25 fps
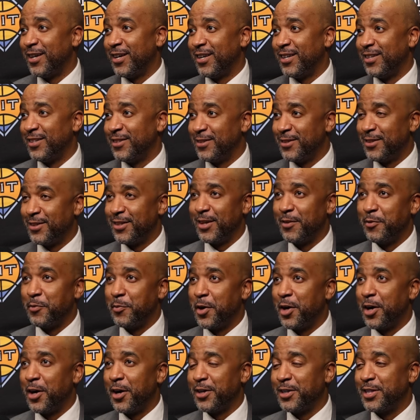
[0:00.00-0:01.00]
And give
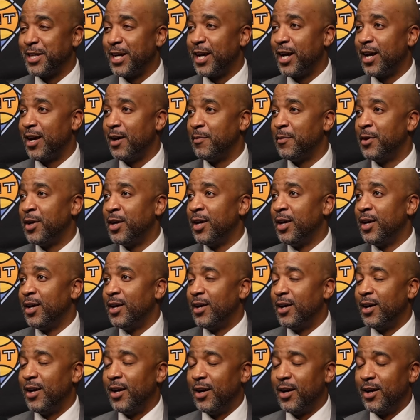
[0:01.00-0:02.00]
them a hard time.
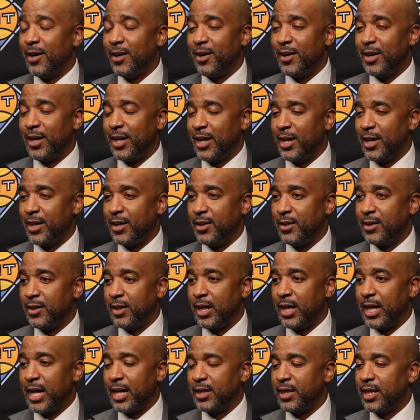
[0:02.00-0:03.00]

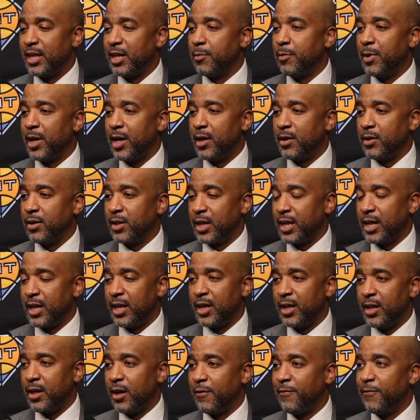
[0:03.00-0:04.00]
And I think about,
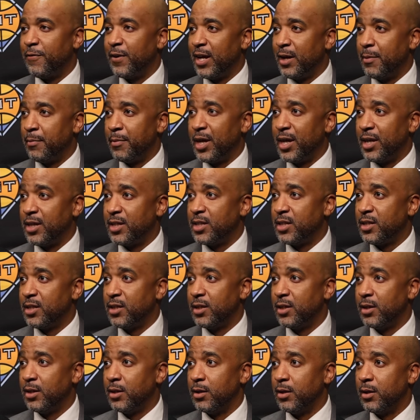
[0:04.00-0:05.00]
again, our fan base.
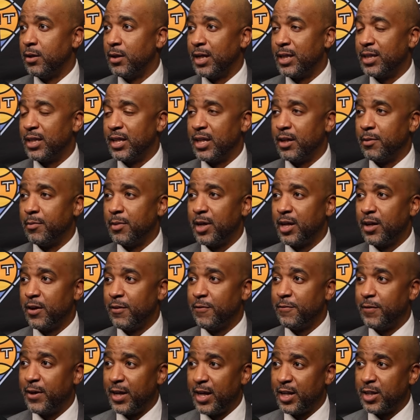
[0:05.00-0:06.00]
You know, I think about
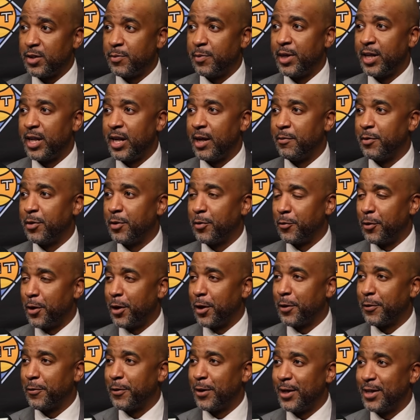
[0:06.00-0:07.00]
our fans being able to
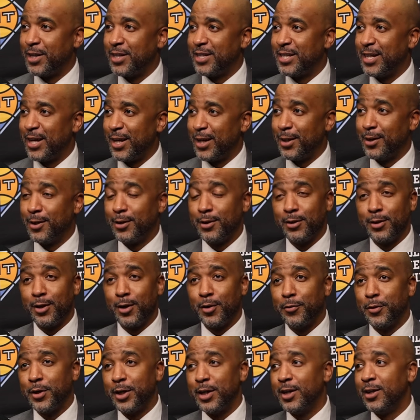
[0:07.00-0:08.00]
walk around and say, you
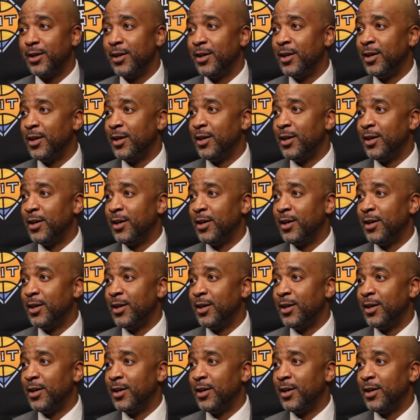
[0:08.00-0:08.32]
know what?